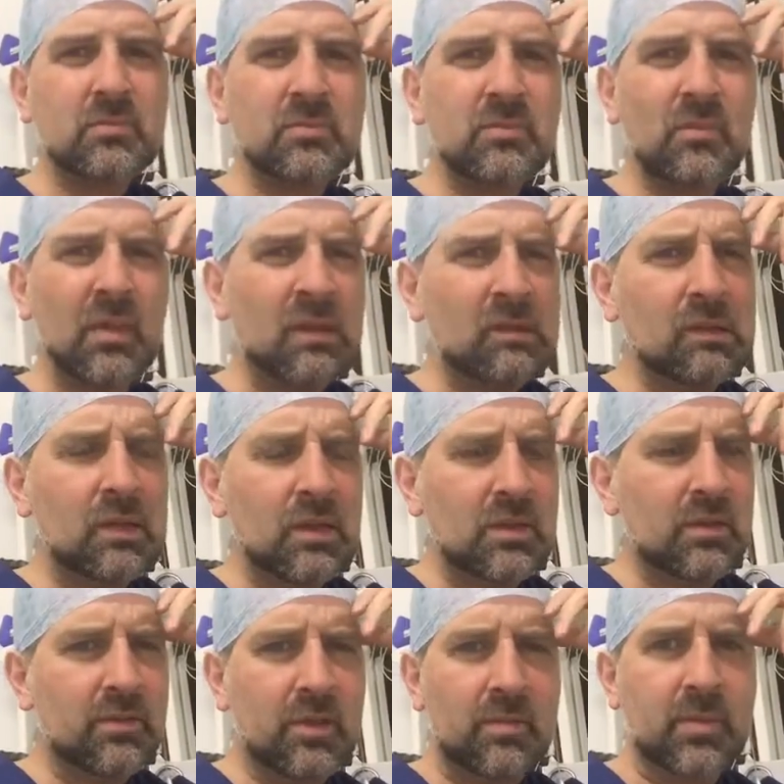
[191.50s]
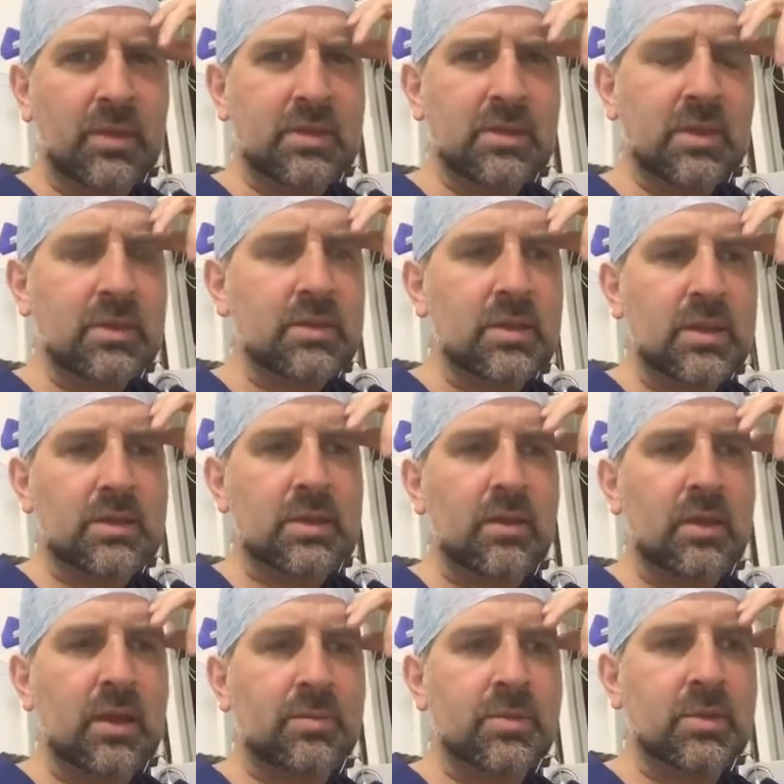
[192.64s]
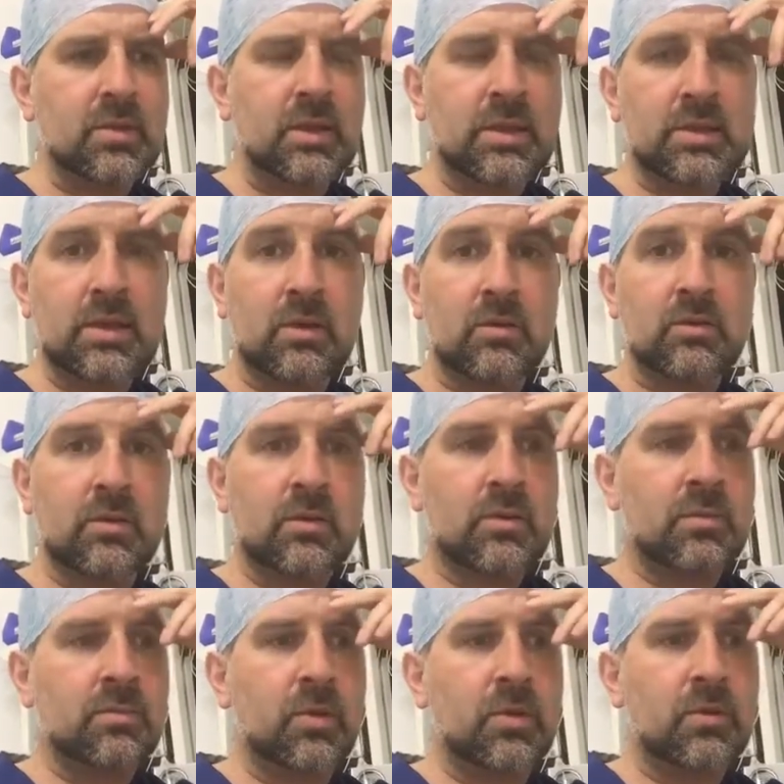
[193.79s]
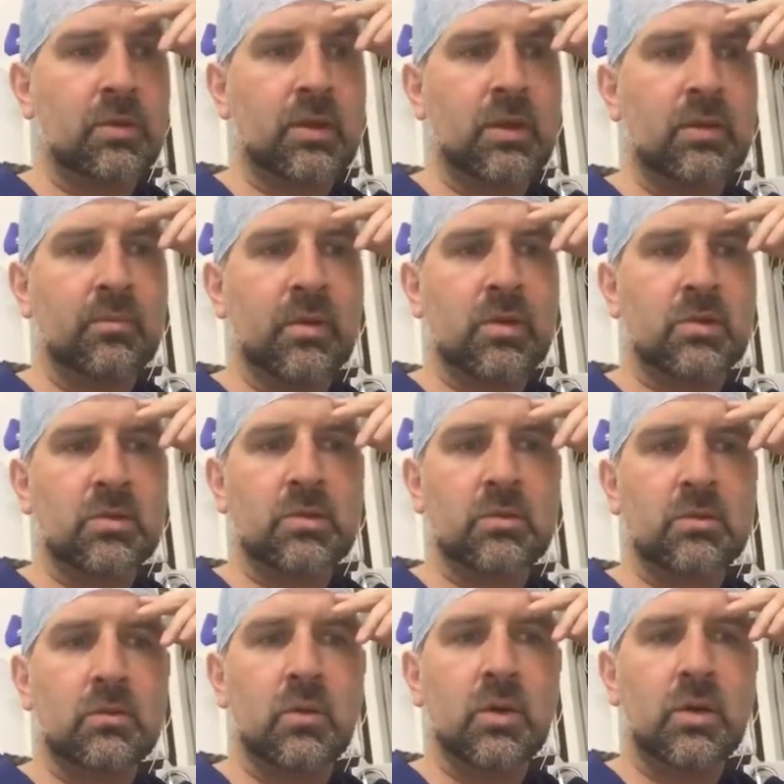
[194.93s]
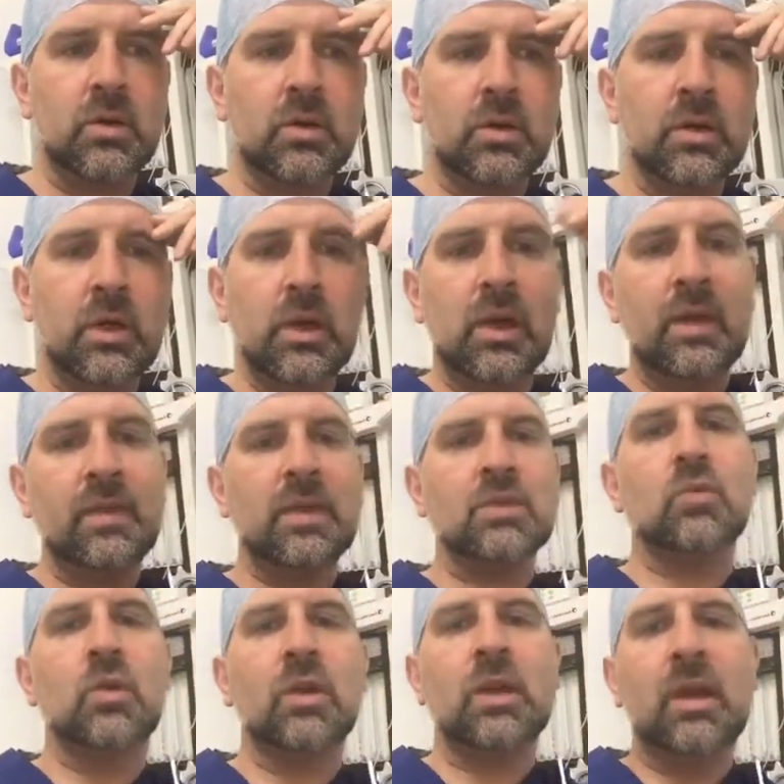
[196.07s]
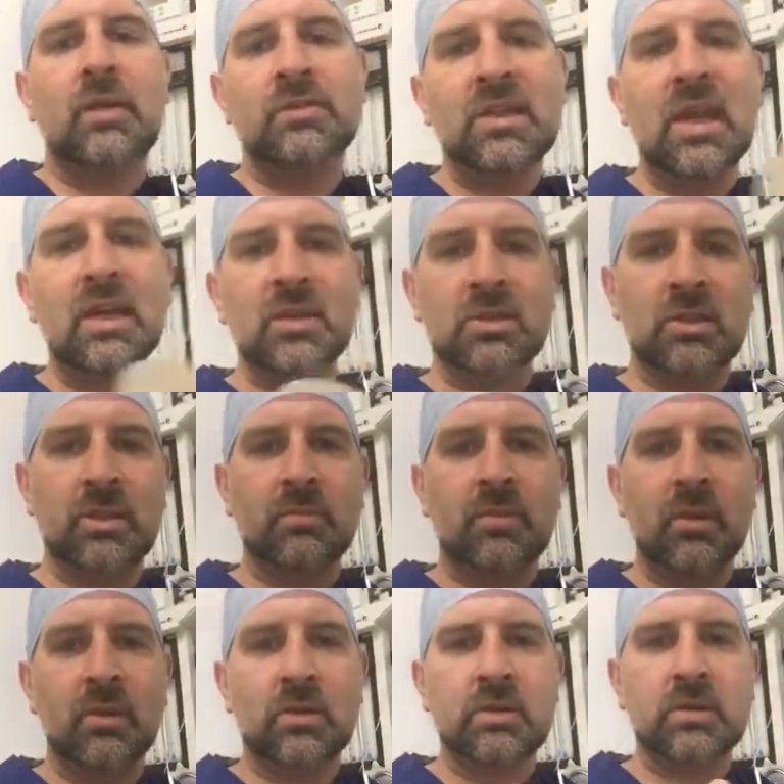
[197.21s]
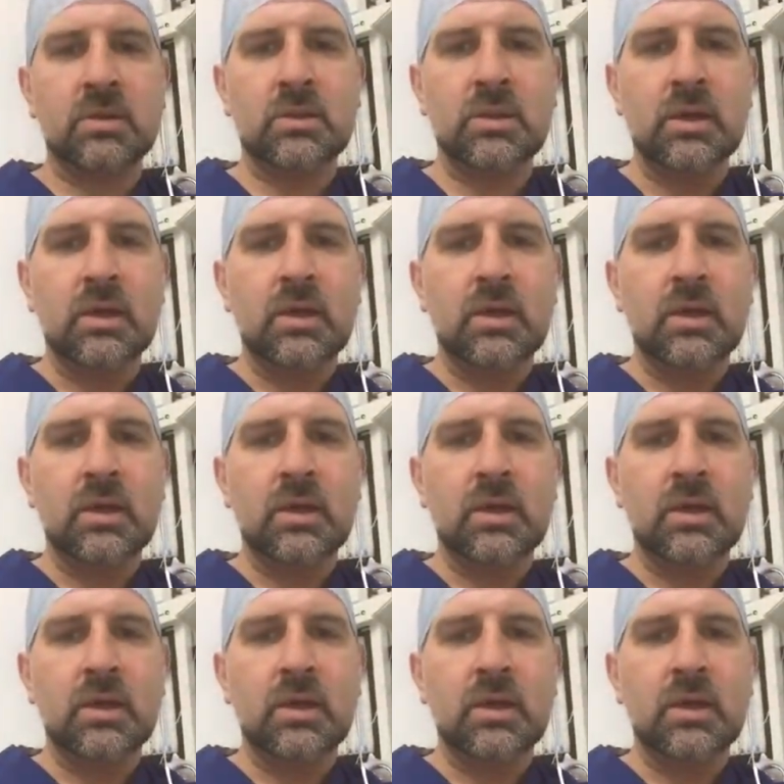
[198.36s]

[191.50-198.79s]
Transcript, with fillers: That makes sense. That's how capsular, that's how polyurethane implants work, and that's why you have textured implants.